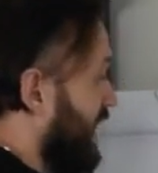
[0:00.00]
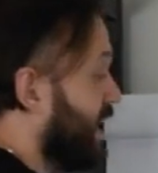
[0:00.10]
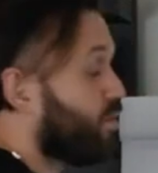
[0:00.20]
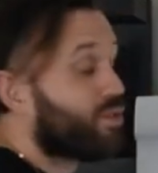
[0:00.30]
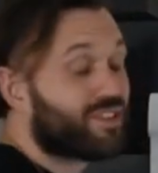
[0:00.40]

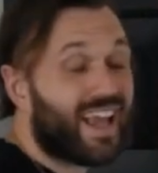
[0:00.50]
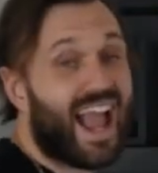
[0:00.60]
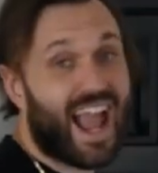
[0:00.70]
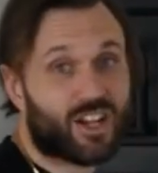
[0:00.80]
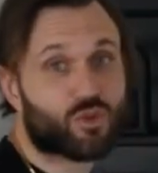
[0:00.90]
equals the
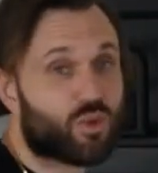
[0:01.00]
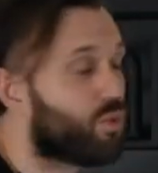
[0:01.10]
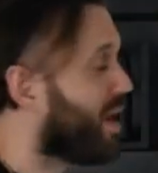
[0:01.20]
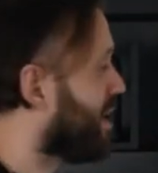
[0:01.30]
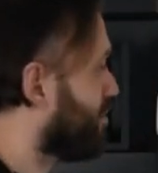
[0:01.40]

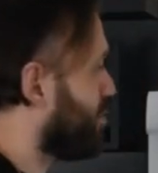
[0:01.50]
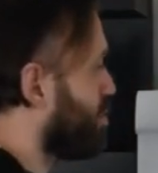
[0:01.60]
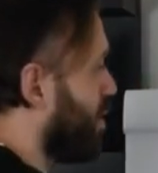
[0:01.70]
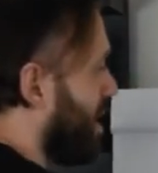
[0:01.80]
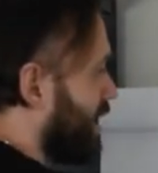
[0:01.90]
actual weight of the
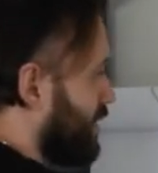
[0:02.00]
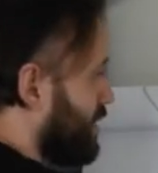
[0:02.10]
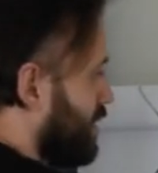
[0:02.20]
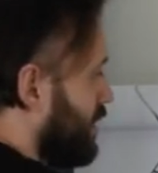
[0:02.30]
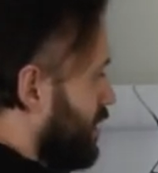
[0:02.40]

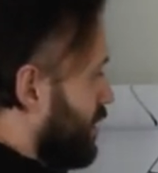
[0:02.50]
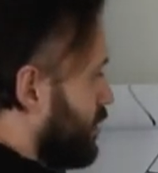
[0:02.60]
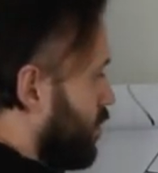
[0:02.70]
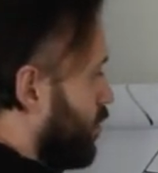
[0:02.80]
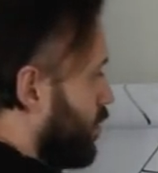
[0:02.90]
product.
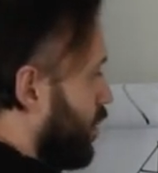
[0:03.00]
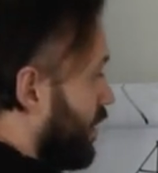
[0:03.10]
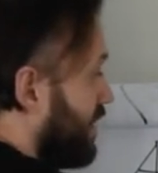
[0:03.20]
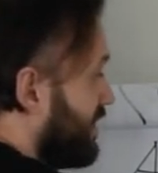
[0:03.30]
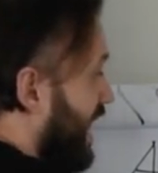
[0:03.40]
So we'll
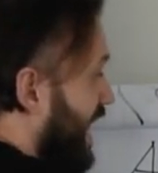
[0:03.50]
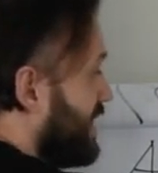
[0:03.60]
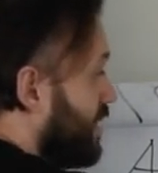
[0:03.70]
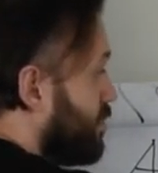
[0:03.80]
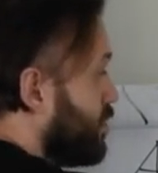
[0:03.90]
call this
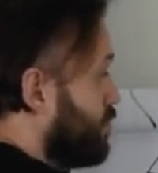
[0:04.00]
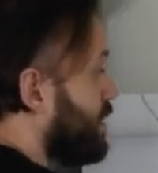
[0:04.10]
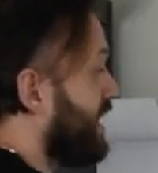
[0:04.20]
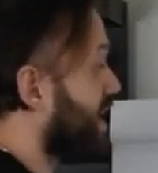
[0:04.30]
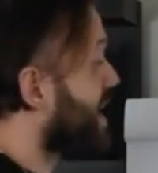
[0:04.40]

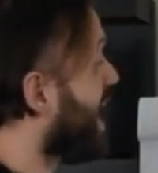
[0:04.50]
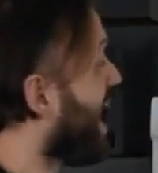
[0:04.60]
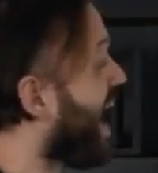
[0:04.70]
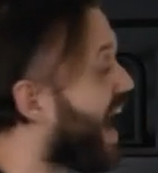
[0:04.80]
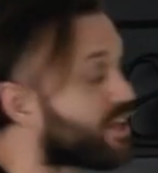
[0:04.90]
AWP.
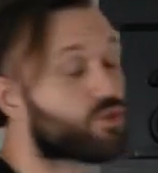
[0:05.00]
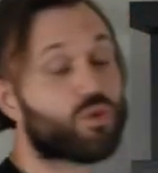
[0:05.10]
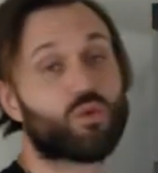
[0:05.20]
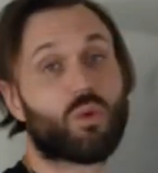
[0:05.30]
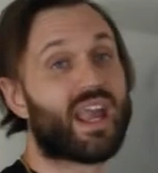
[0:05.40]

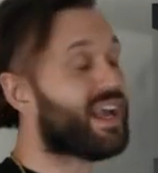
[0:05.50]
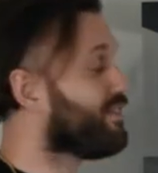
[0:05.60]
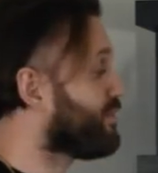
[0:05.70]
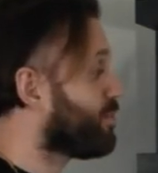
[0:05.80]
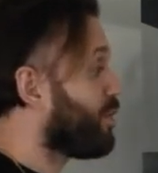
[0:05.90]
Actual weight
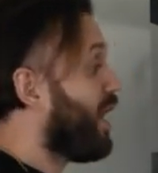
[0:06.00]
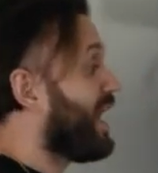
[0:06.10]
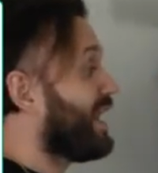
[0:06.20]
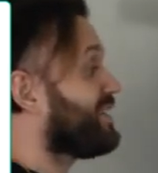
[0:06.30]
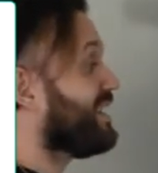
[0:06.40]
of the
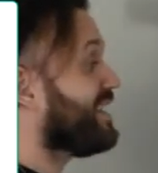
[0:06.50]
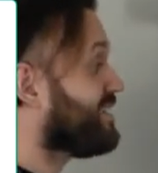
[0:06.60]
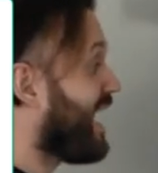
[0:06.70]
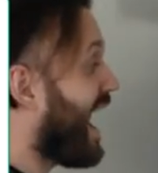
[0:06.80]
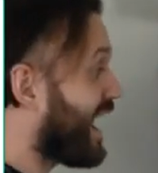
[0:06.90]
product
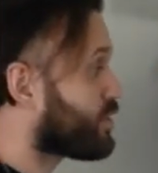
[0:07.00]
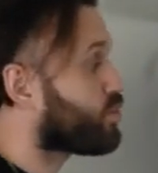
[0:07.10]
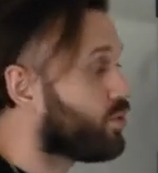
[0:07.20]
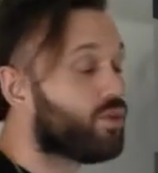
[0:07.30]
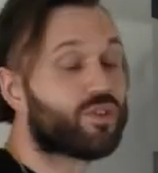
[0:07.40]
is
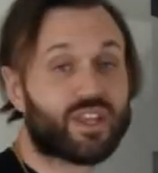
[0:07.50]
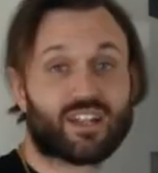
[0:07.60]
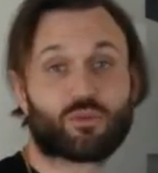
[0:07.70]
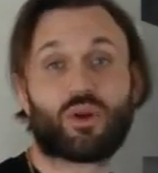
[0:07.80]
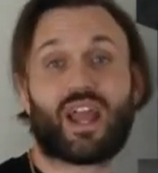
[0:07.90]
actual.
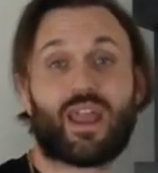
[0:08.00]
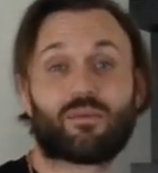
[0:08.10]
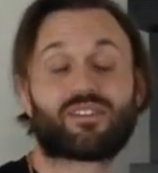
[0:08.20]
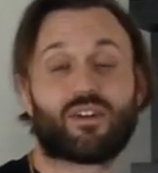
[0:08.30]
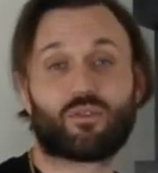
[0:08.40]
That's what
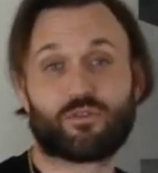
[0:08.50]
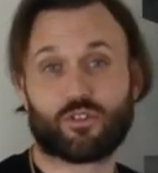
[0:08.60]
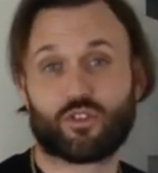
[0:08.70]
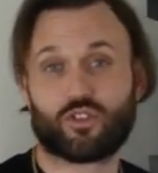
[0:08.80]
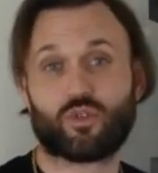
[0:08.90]
Amazon
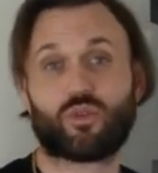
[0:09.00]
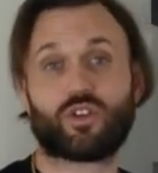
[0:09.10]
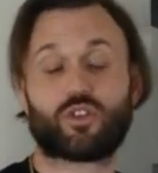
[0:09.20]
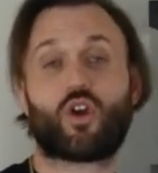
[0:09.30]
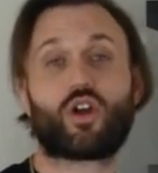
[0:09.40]
refers to when
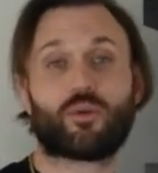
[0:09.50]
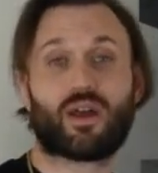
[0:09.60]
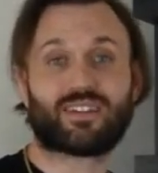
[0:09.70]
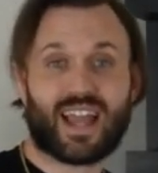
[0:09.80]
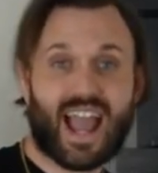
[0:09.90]
they're talking
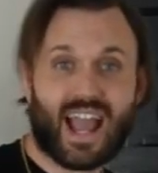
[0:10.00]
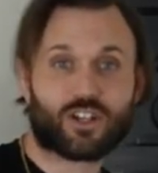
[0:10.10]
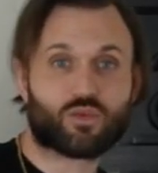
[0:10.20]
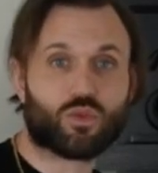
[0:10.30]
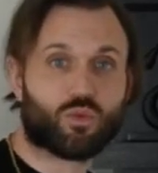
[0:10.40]
about the
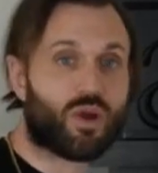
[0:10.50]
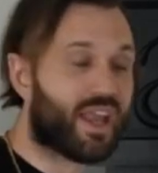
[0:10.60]
actual